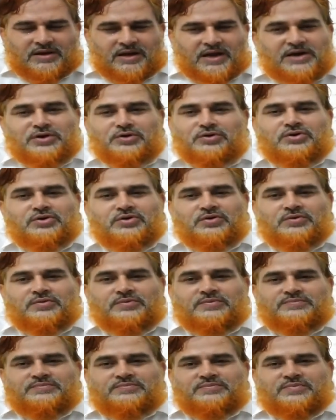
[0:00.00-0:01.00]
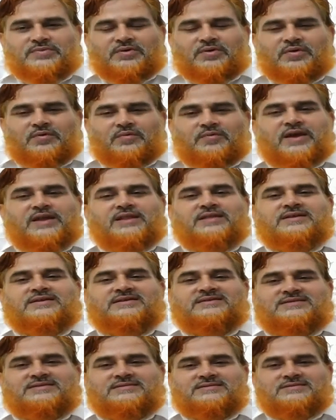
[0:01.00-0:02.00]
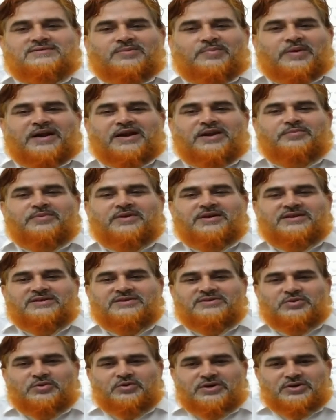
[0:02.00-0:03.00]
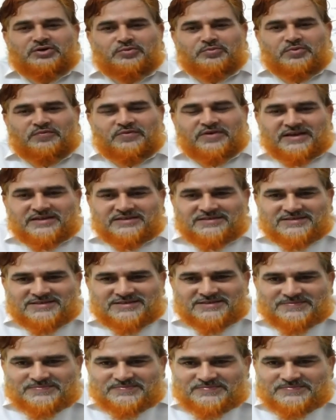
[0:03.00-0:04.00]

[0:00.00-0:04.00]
I don't know when this pandemic is going to be finished.